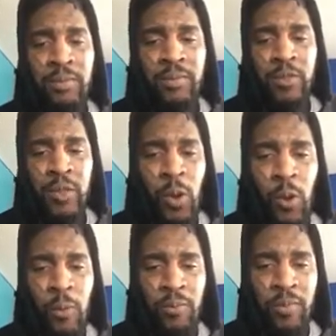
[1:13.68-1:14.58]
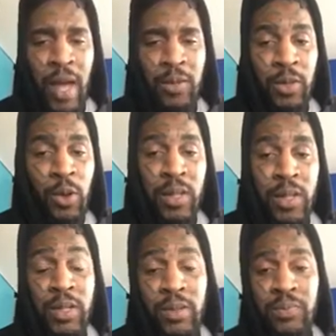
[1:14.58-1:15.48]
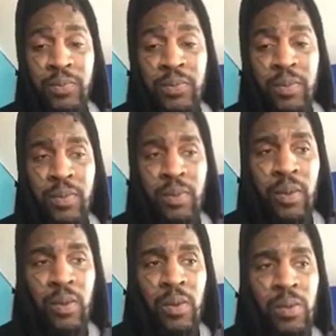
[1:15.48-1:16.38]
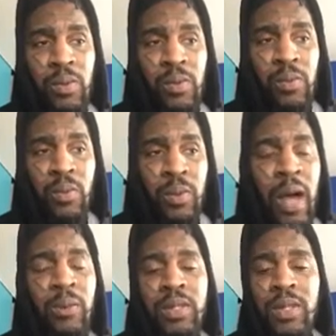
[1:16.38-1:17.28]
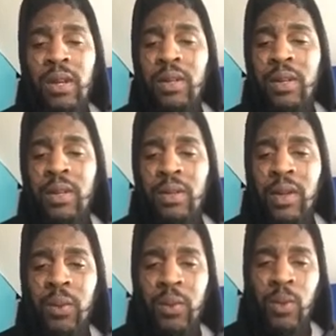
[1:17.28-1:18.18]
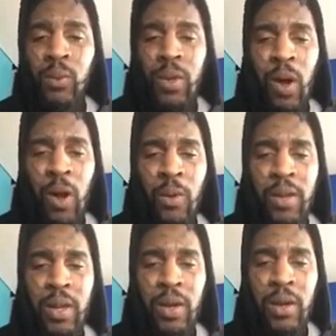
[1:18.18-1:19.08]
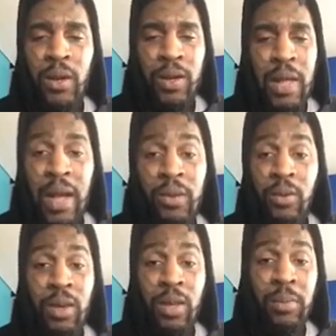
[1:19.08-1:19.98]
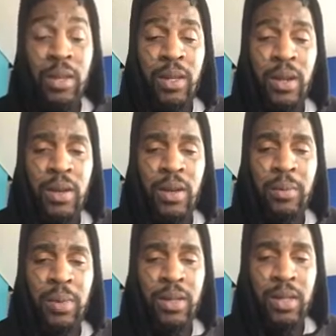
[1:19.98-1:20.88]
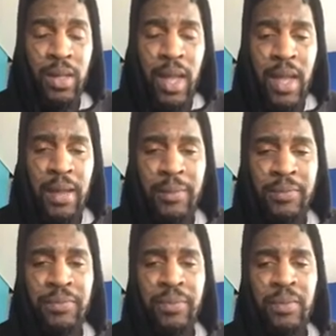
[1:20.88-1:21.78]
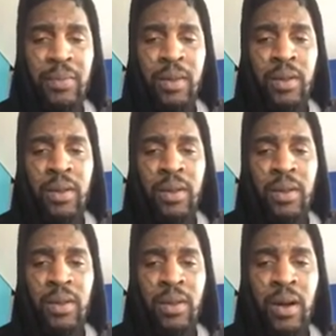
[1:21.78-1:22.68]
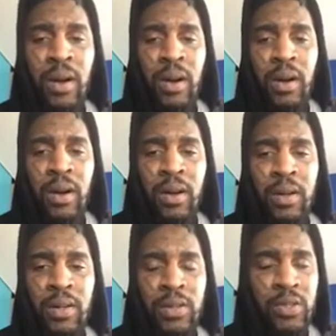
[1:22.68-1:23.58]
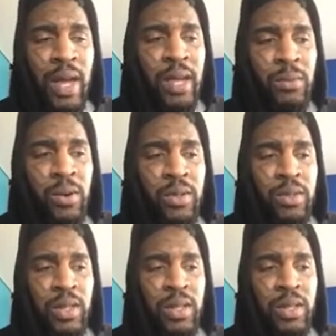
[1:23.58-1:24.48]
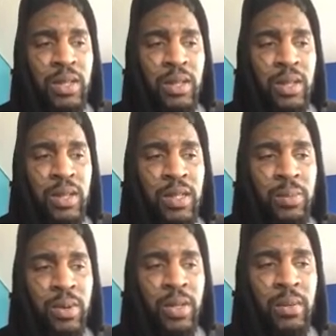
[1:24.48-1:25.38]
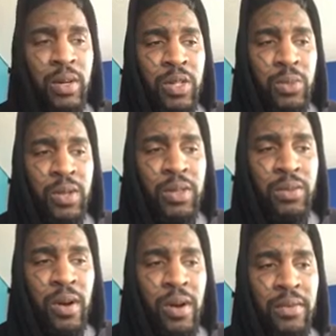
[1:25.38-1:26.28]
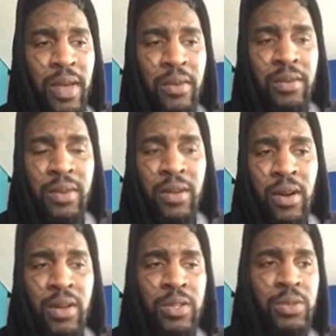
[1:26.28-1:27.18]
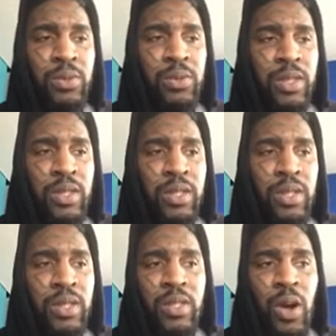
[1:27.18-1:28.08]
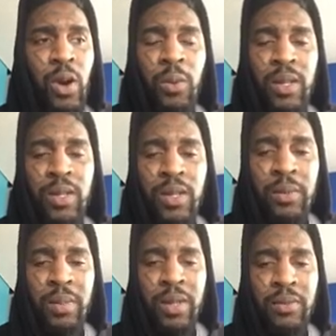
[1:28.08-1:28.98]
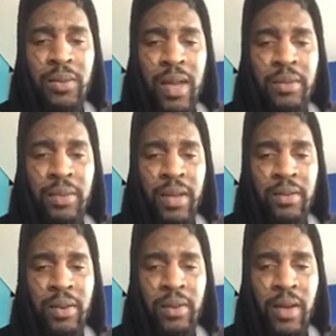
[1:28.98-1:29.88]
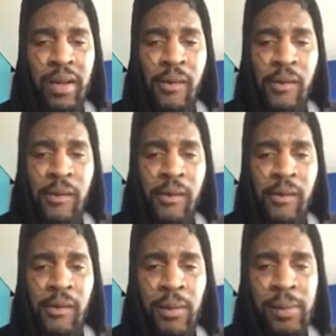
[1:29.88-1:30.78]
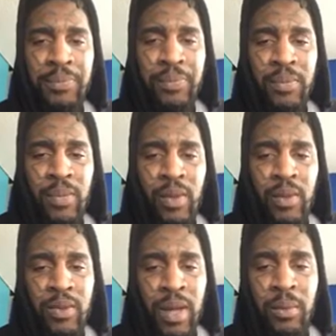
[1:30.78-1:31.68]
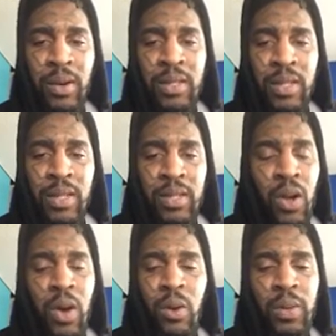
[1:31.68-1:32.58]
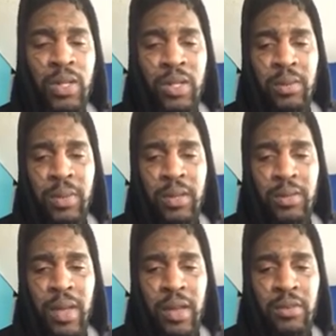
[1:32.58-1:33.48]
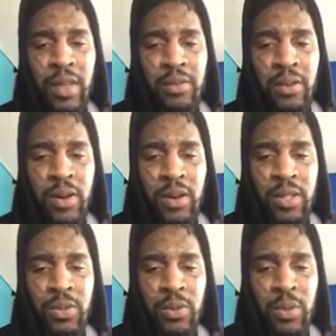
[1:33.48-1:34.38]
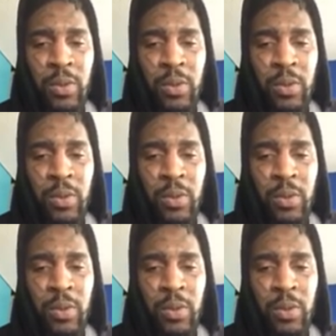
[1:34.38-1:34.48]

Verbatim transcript: So, I noticed when I was younger and when we all were younger, and not only being younger, but today, uh, Dragon Ball Z is pretty much one of our favorite cartoons. It's it's always going to be a fan favorite, right? Dragon Ball Z is always going to be a fan favorite cartoon.